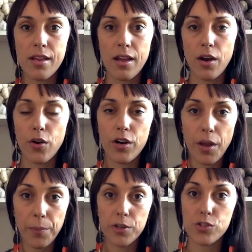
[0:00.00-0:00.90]
our
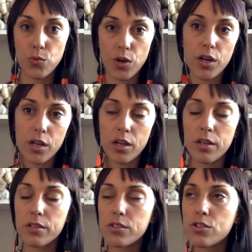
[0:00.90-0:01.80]
numbers work,
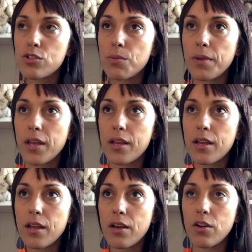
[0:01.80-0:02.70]
to make
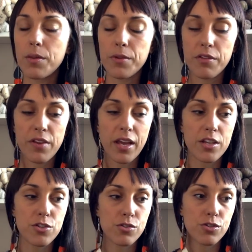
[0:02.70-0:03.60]
all the
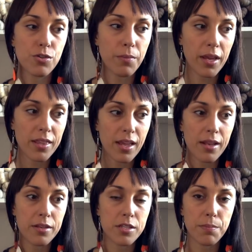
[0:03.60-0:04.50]
modifications to make
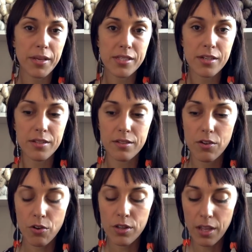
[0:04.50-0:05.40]
that pattern
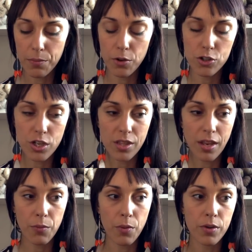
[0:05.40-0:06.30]
or that project
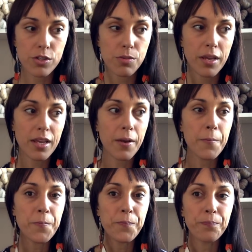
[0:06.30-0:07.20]
that we want to make.
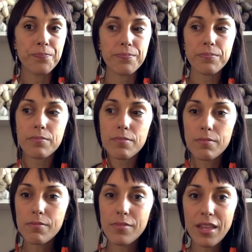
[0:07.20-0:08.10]

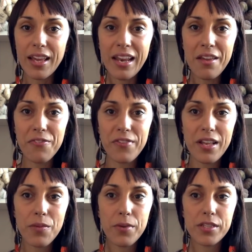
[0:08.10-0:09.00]
And I
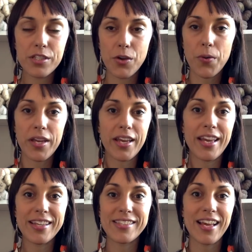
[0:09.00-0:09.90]
feel with sewing
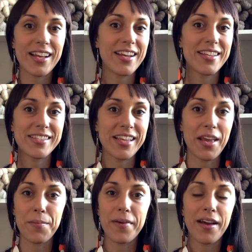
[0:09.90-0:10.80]
exactly the
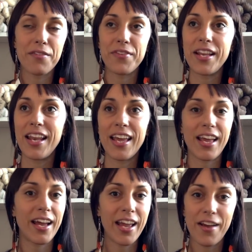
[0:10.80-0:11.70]
same. I feel like
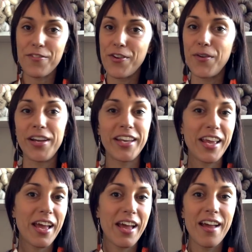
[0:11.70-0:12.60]
I have no
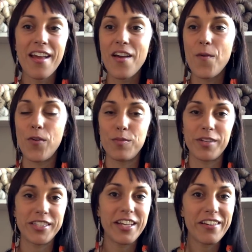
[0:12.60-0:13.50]
idea what
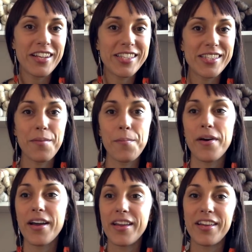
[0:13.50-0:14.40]
materials I'm
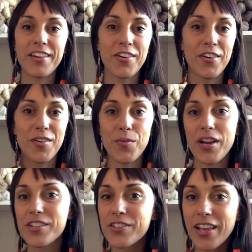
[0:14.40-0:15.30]
buying or
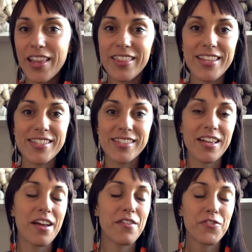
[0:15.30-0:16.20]
where to get this
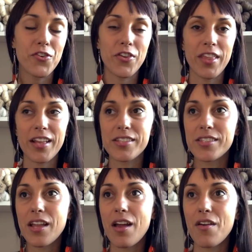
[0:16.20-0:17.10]
stuff or that
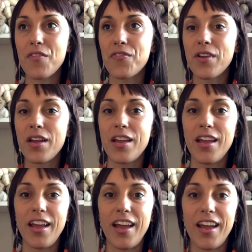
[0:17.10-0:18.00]
stuff.
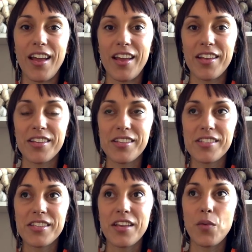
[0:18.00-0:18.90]
And
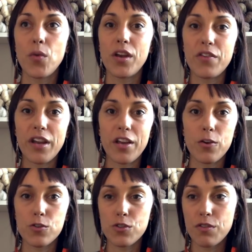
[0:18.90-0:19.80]
whenever I go
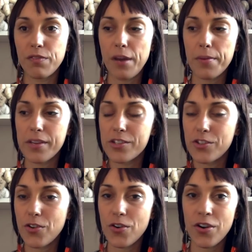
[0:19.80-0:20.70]
to the fabric
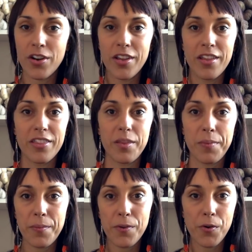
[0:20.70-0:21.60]
store, the
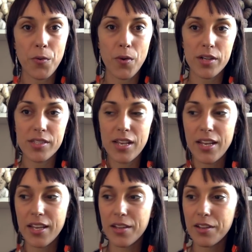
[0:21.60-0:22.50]
people who are
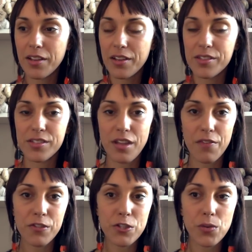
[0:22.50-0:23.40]
selling
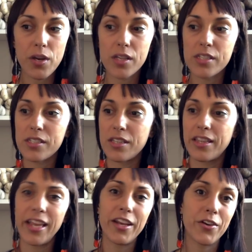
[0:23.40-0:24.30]
stuff to us,
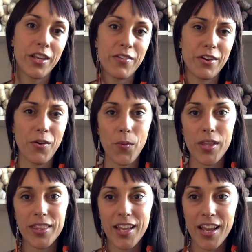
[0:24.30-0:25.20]
they don't even know
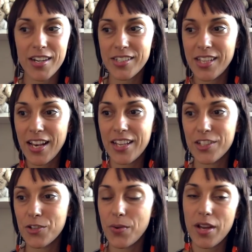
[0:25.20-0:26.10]
what they are selling
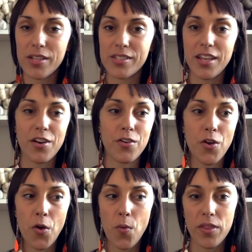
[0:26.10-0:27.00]
to us. They don't
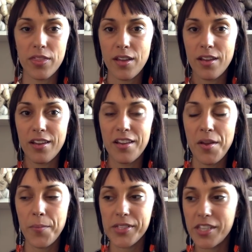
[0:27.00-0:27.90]
know what the
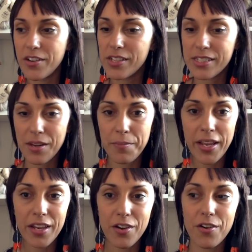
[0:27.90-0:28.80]
materials are
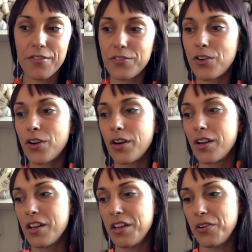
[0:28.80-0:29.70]
made of or
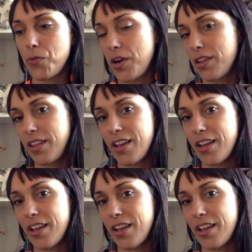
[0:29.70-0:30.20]
where they